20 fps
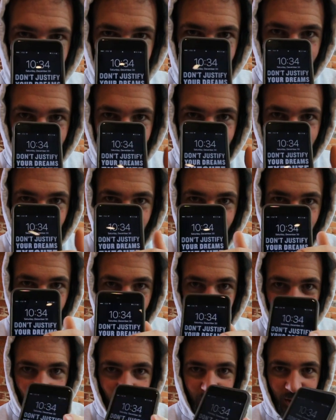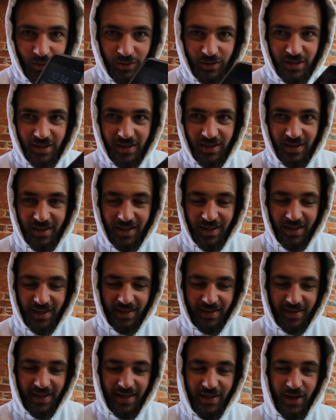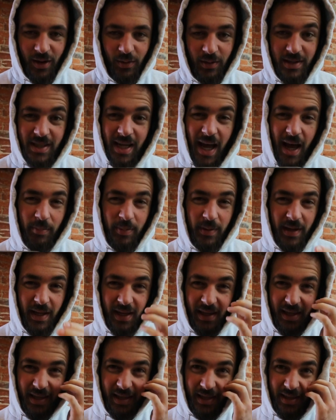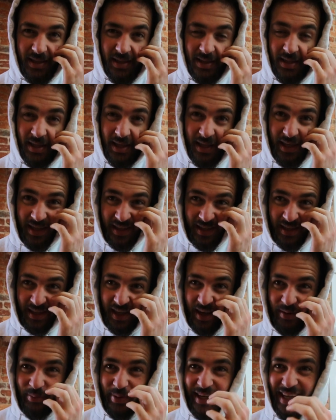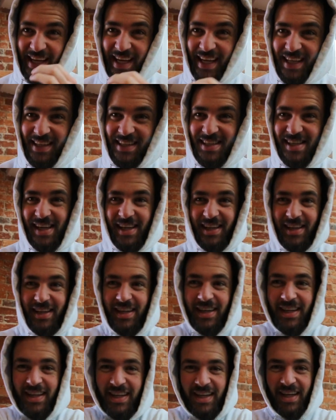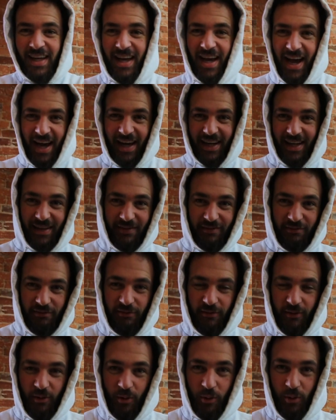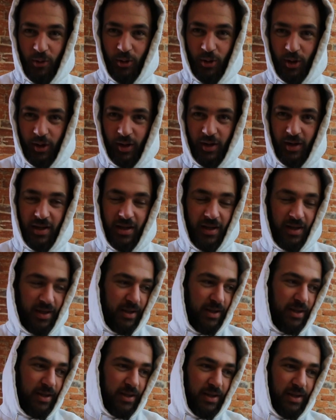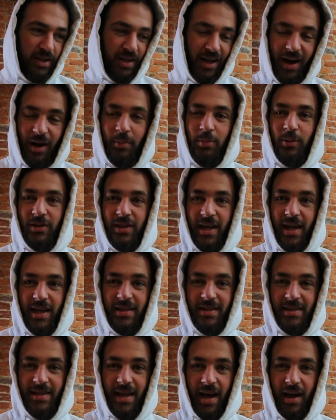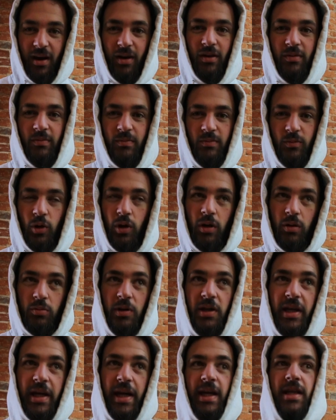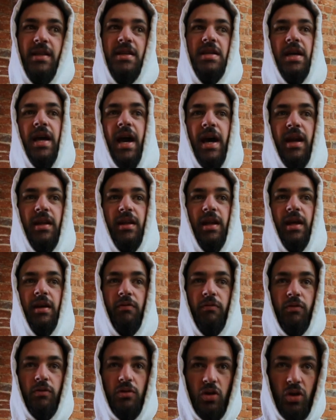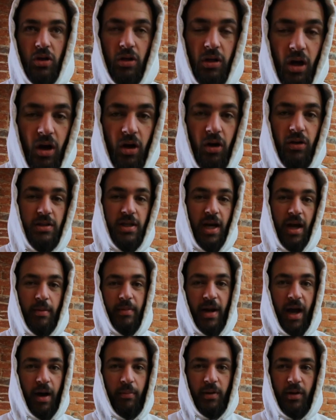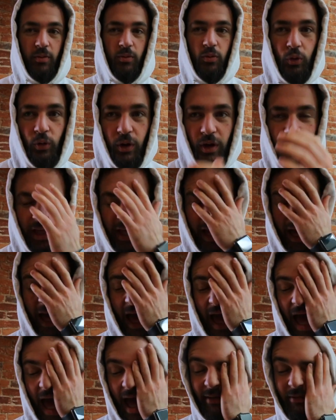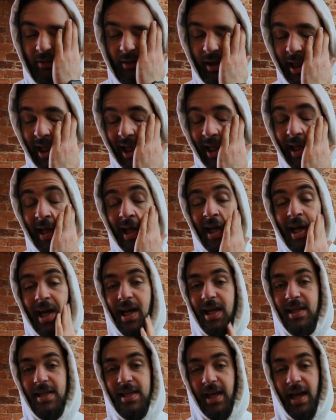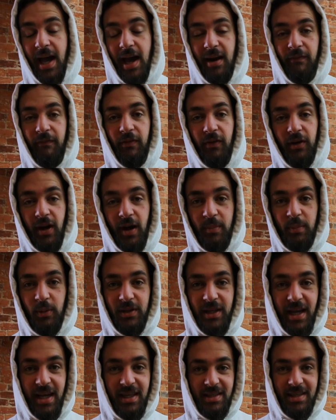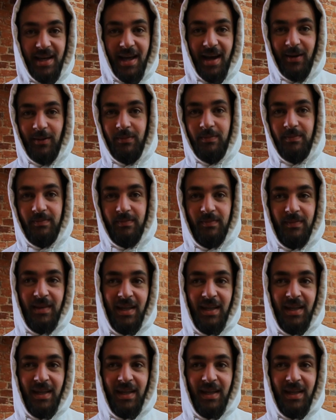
in Instagram world that know what's happening because I've been hinting at it for couple days now, well, really hinting at it like for a long time now, but really heavily hinting at it for a couple days now.